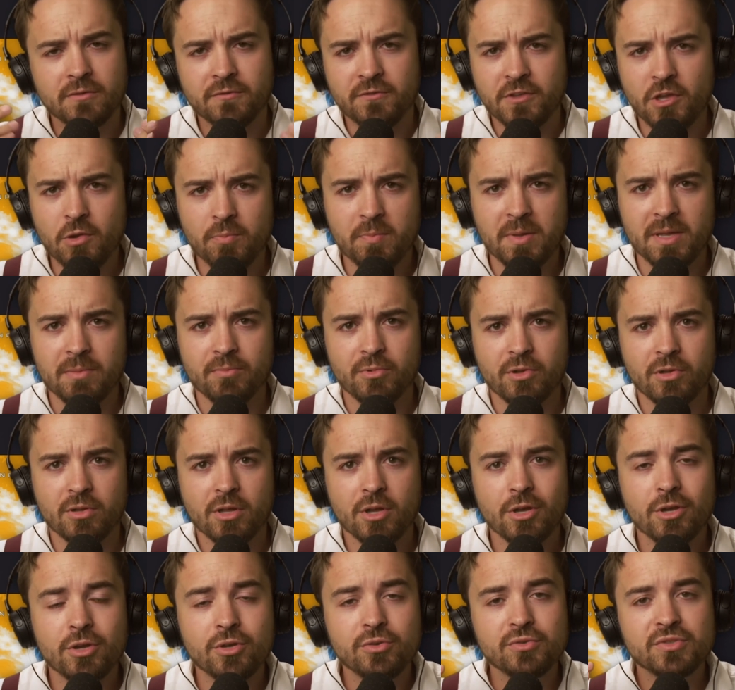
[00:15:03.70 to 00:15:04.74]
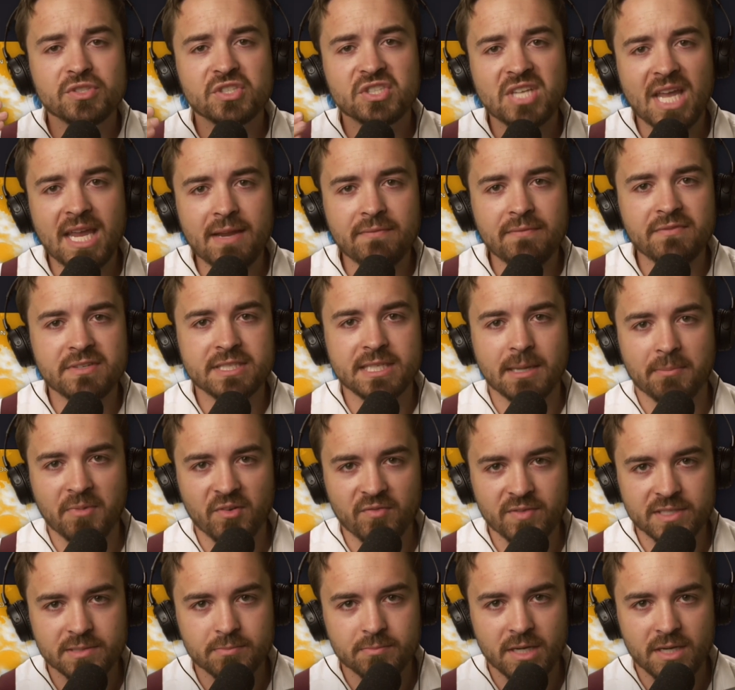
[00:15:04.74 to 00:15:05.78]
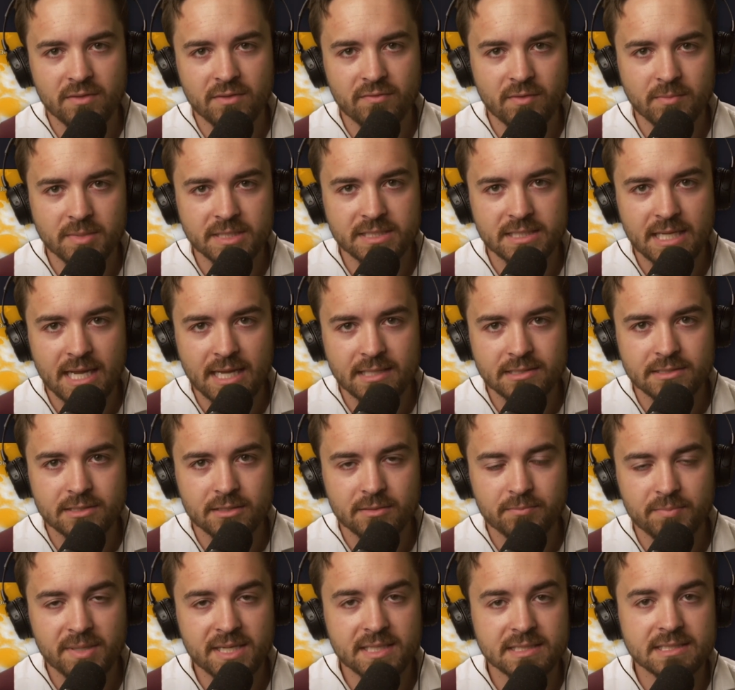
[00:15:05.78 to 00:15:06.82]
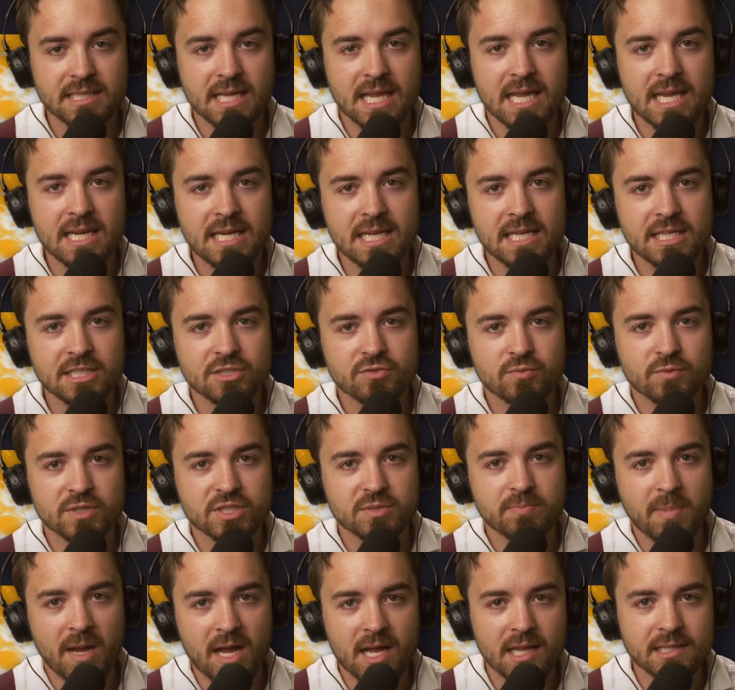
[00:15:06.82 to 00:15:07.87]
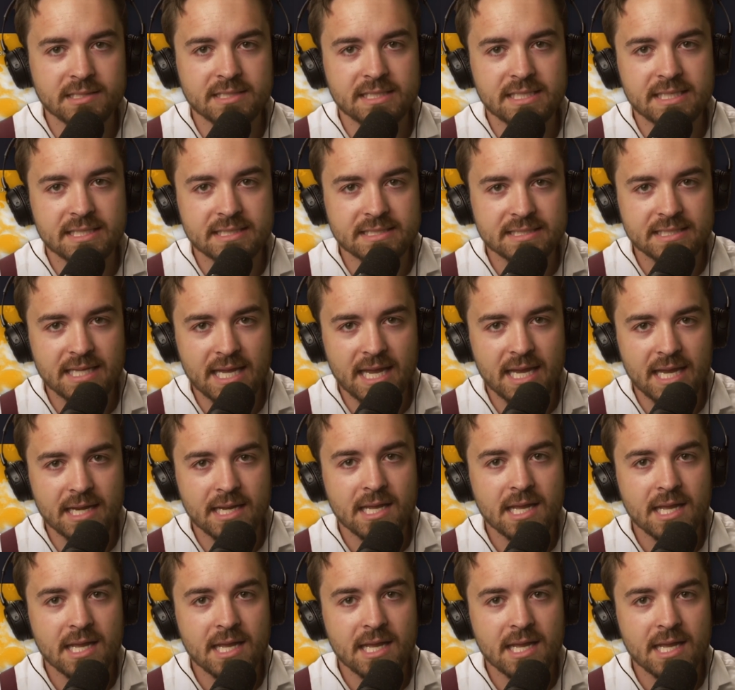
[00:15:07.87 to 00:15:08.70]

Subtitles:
few people who saved some of his money from disaster, because in his response, he had said,